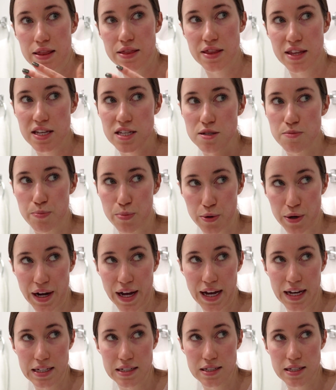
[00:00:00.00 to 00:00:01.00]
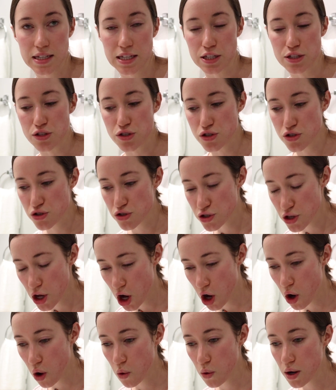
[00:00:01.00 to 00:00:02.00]
This brand is
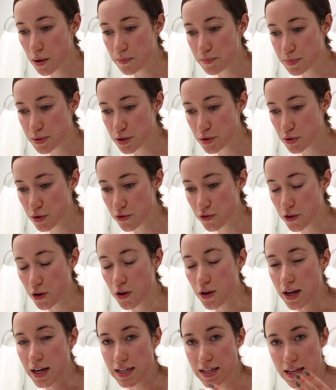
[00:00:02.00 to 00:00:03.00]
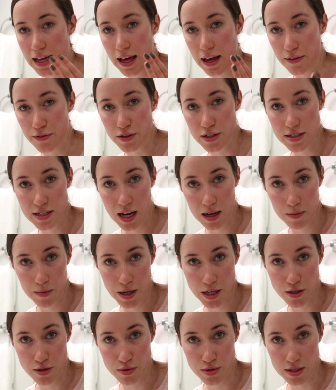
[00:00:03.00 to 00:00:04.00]
so beautiful and every time I
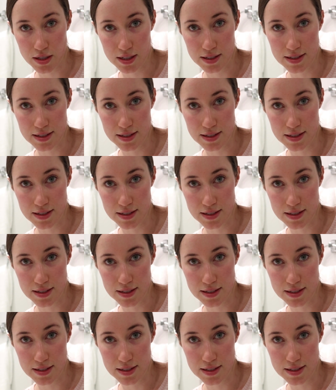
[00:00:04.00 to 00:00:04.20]
use it